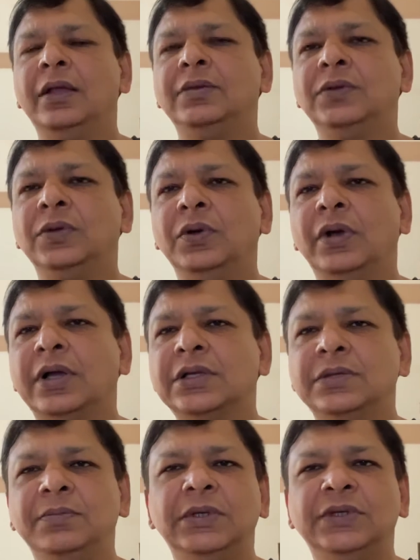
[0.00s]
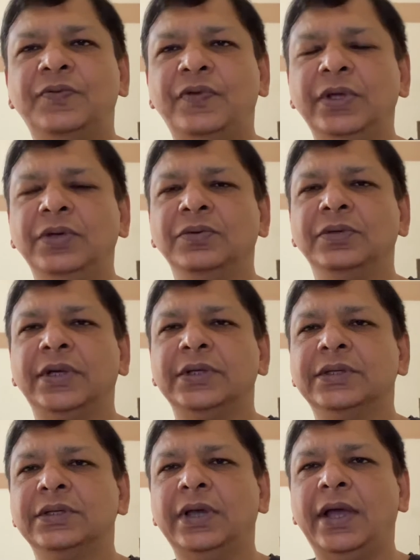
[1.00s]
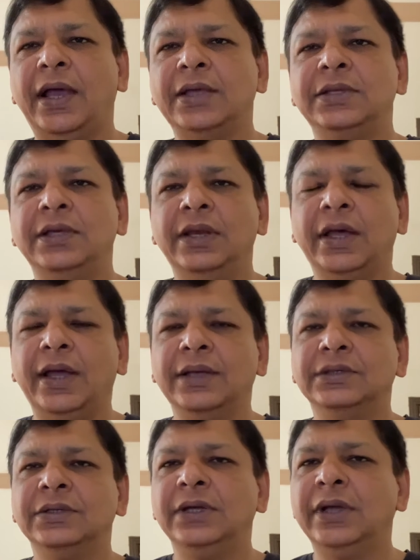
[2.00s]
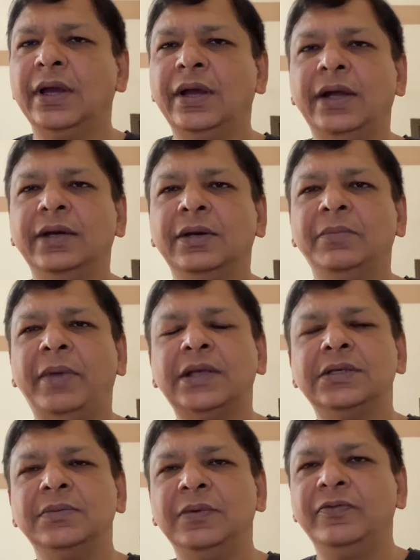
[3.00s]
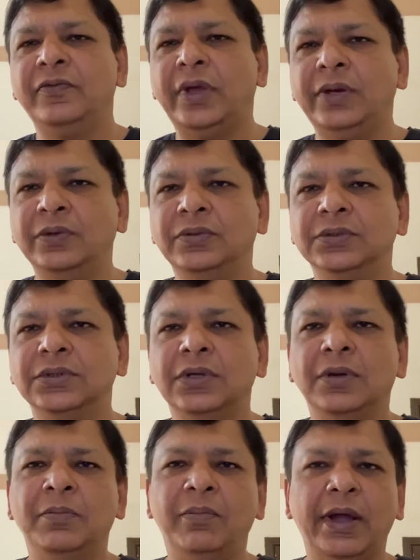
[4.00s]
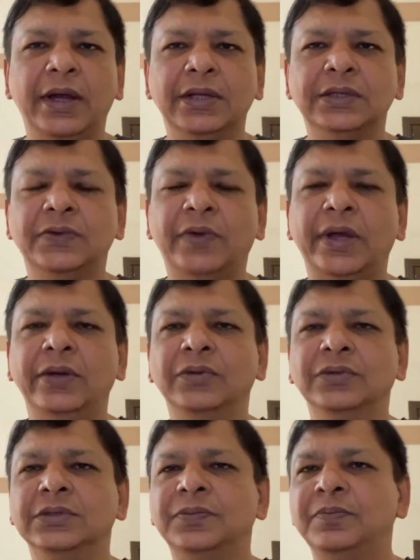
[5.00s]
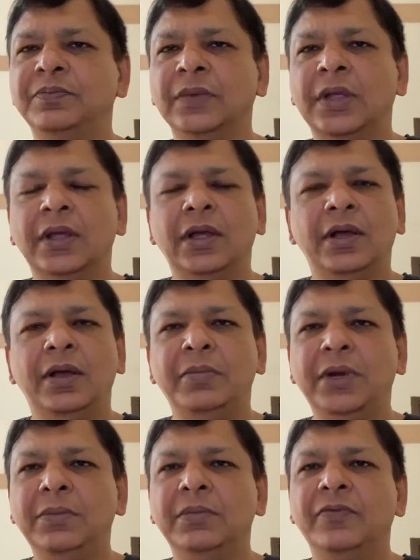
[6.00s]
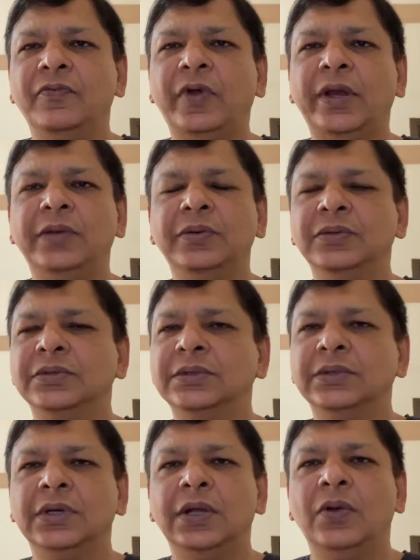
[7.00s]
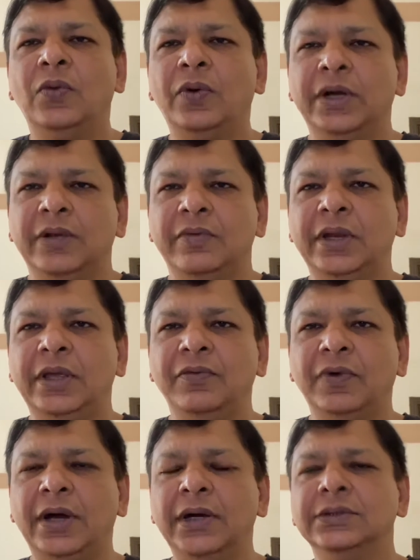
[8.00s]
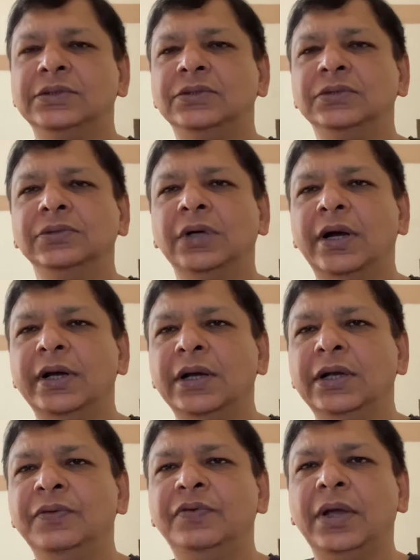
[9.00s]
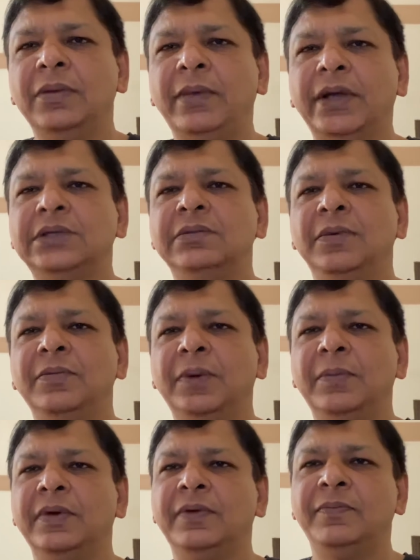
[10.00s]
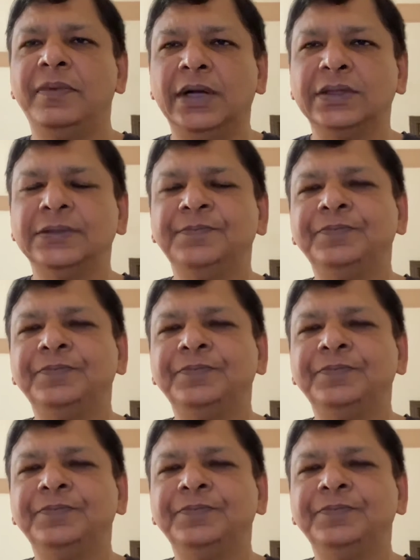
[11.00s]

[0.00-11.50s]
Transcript: so customer is free to test as he likes he can enter maximum values minus values uh, minimum values whatever he wants to identify maximum number of bugs